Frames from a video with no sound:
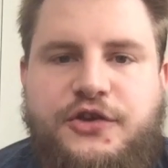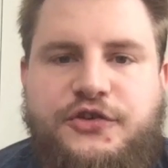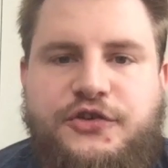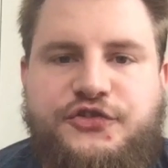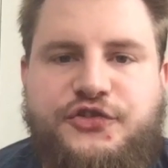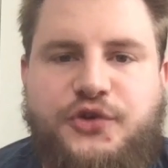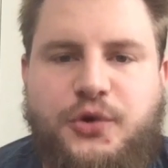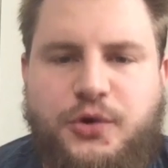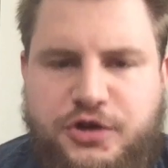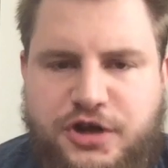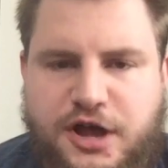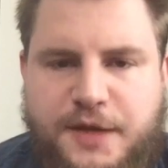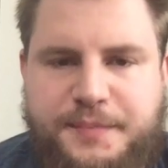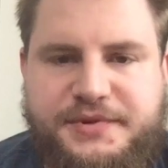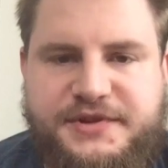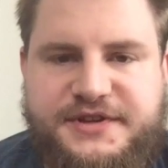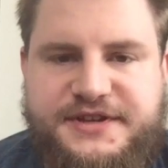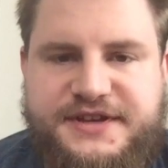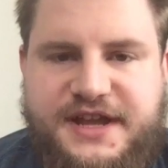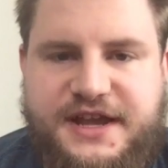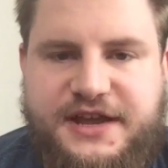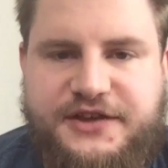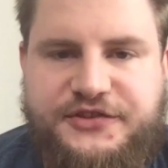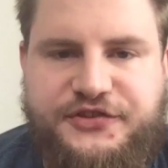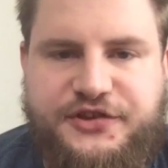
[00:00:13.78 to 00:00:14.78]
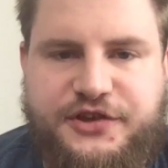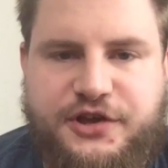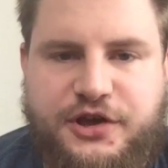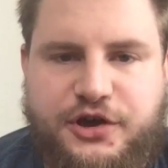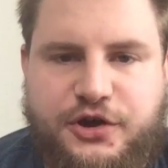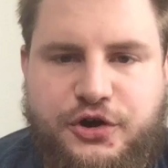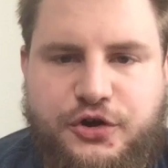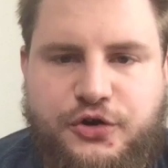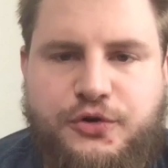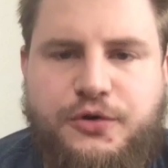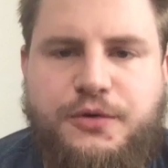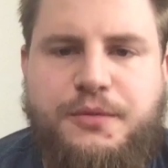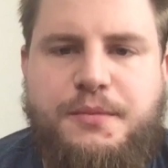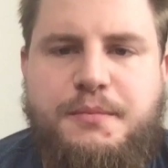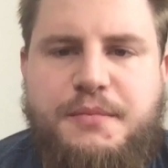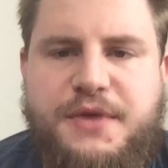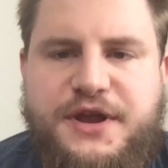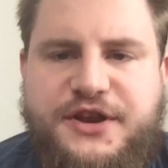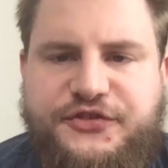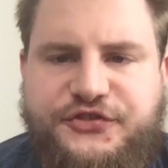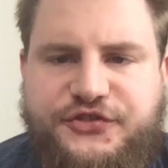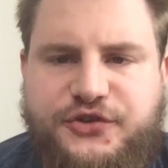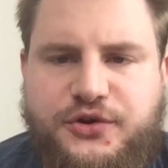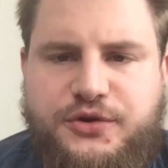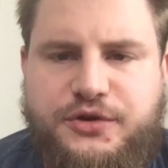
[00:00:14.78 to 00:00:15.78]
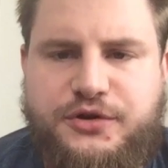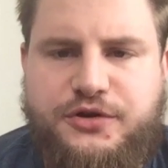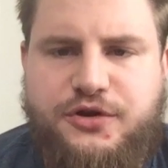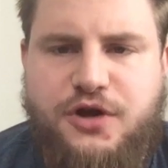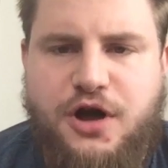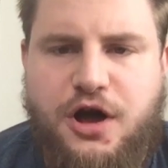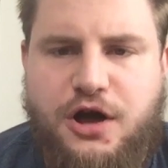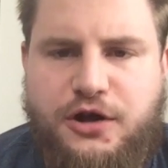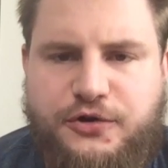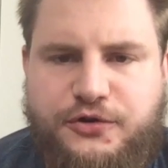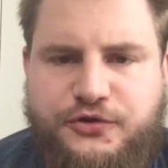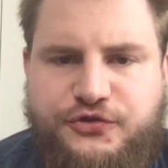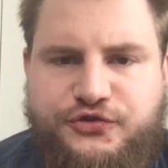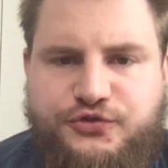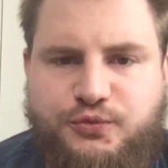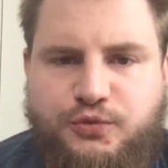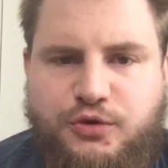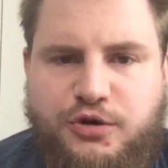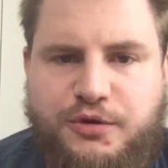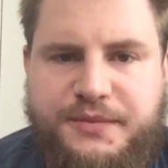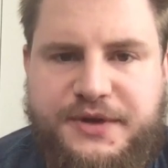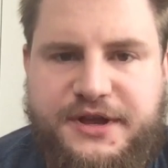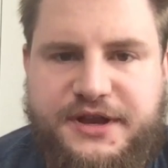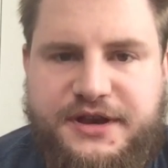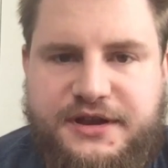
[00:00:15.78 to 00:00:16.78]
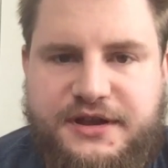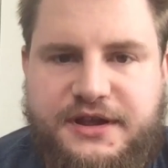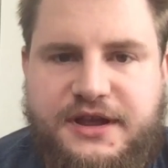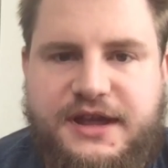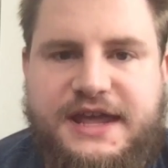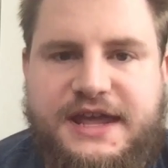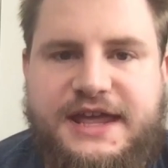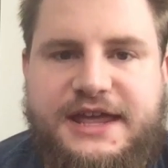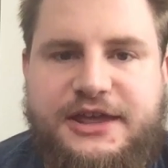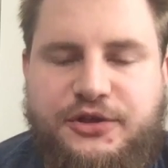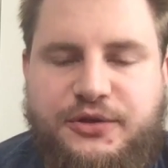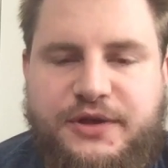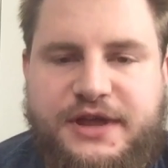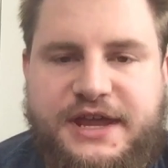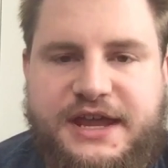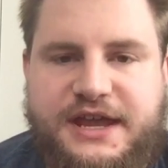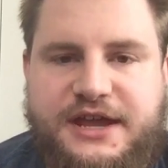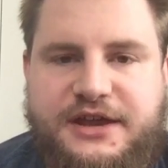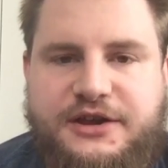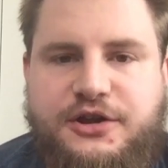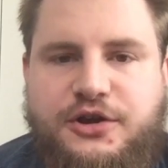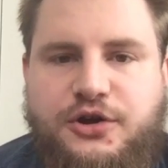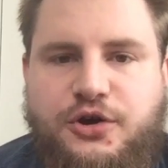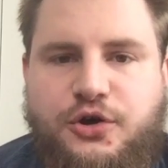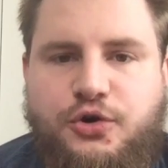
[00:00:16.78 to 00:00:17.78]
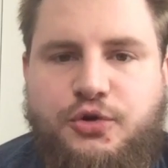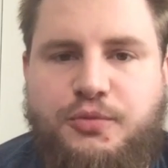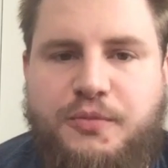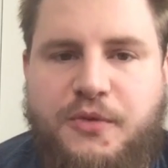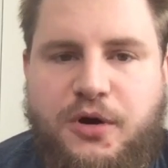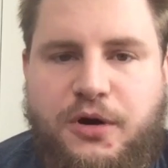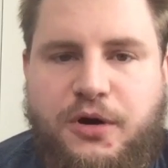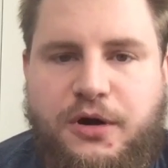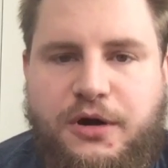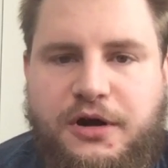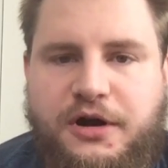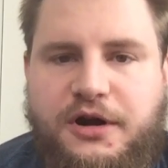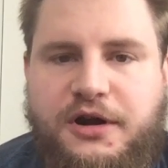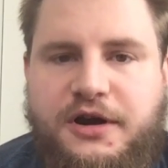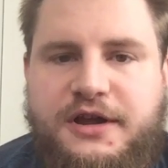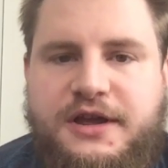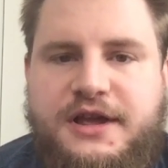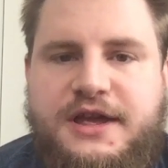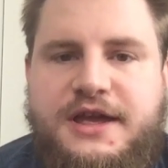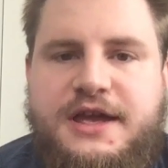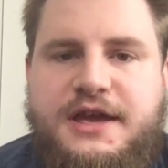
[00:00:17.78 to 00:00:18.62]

So a couple of days ago, Minnesota Congresswoman Ilhan Omar